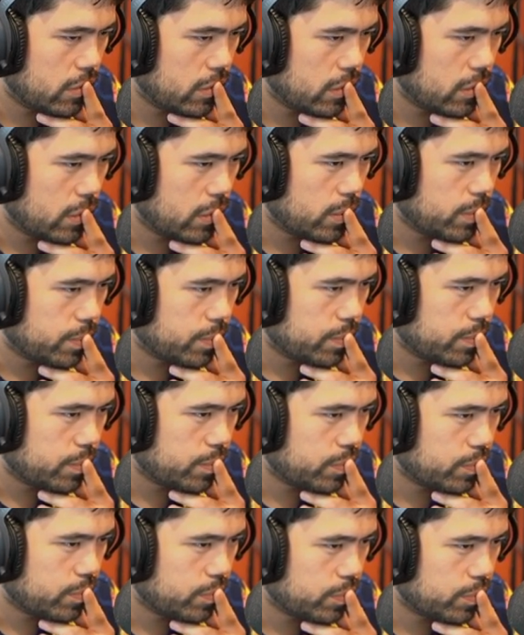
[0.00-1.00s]

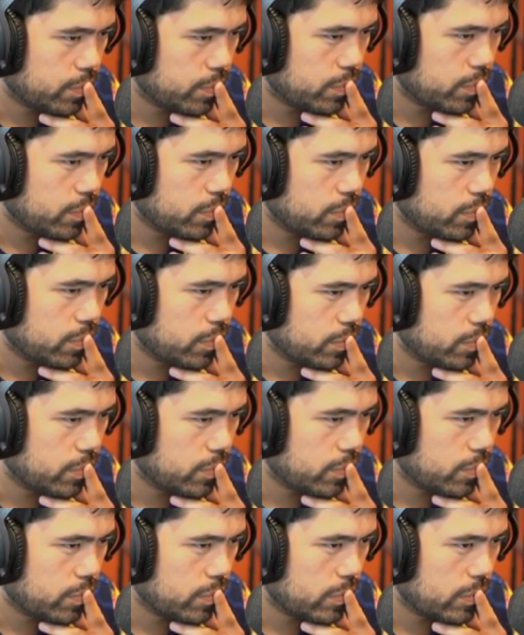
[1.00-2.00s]

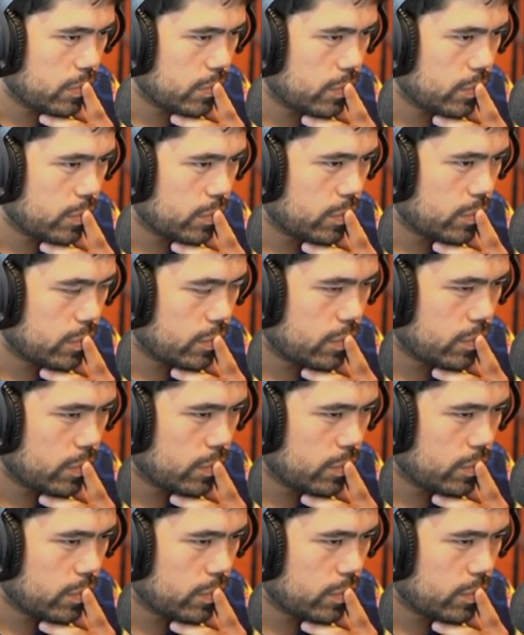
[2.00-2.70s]
Nothing is said.